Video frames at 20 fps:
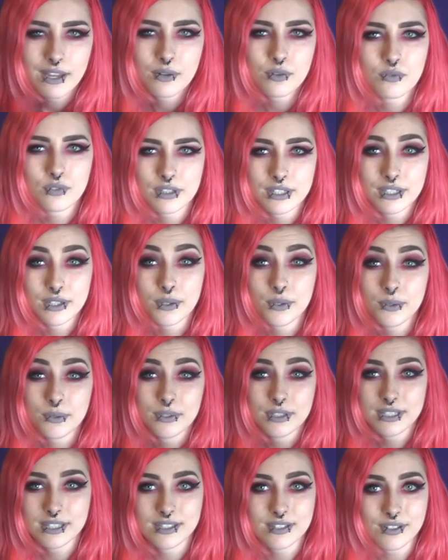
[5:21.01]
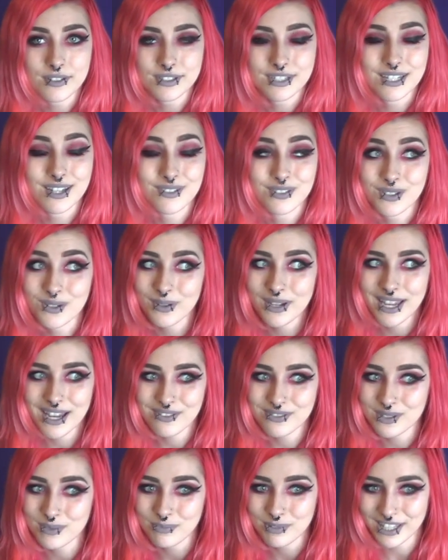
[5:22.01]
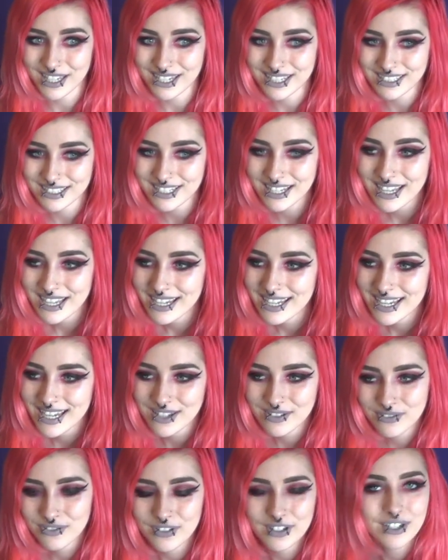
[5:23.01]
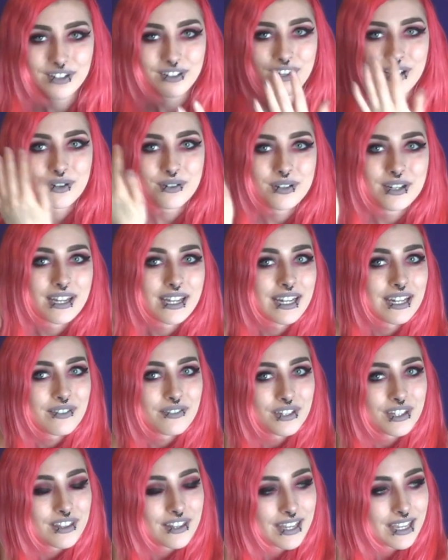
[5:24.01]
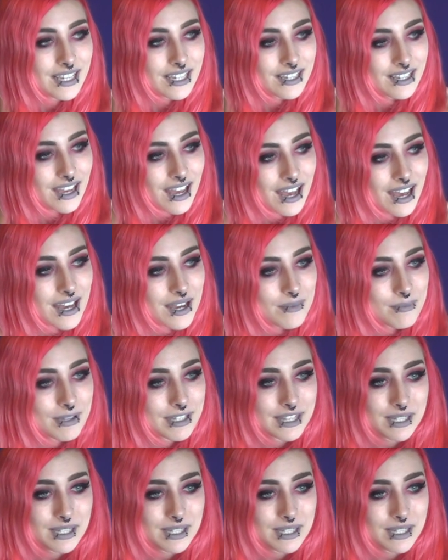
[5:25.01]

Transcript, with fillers: I don't really know. This is all stuff that we have to plan and figure out and everything. And